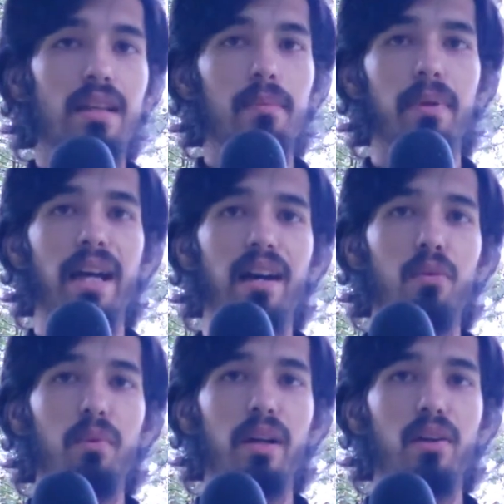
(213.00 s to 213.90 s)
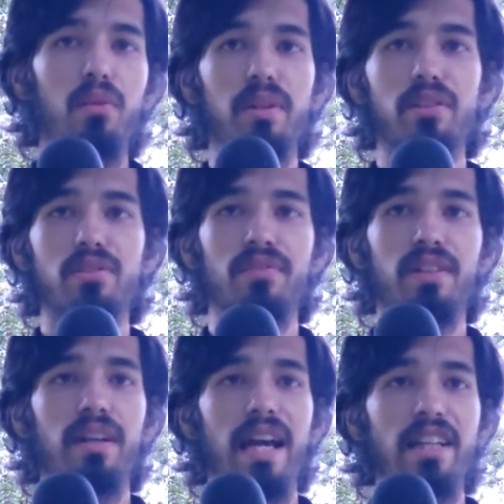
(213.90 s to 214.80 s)
by how well Windows
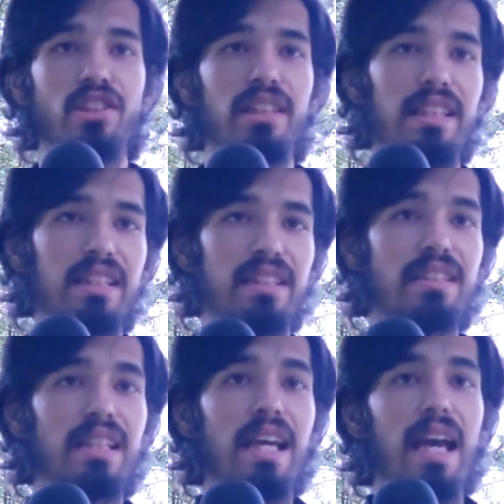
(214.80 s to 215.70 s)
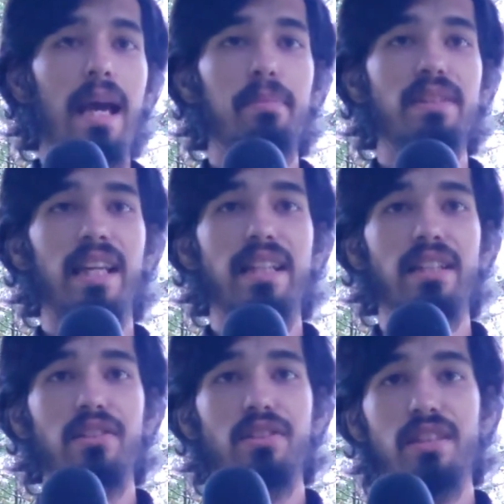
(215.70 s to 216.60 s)
Defender actually is at protecting
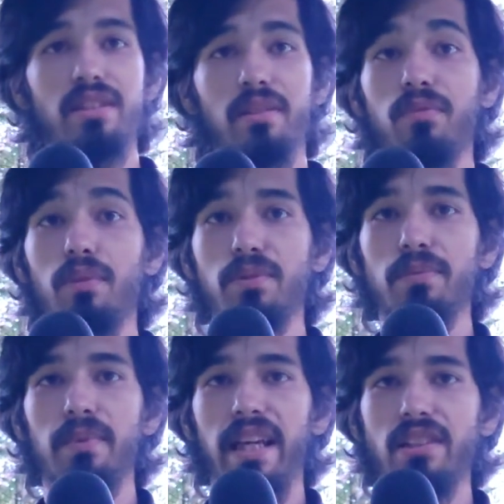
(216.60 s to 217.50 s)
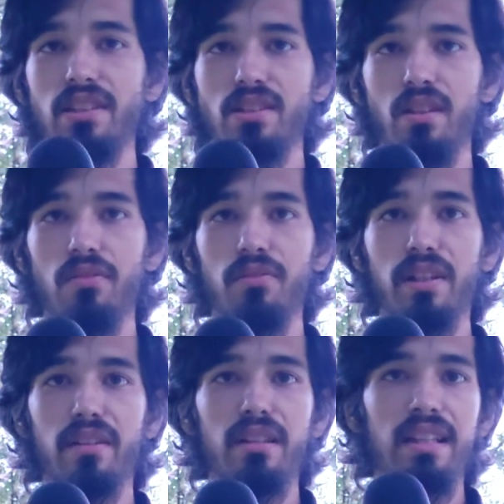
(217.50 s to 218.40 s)
your system from some nasty software.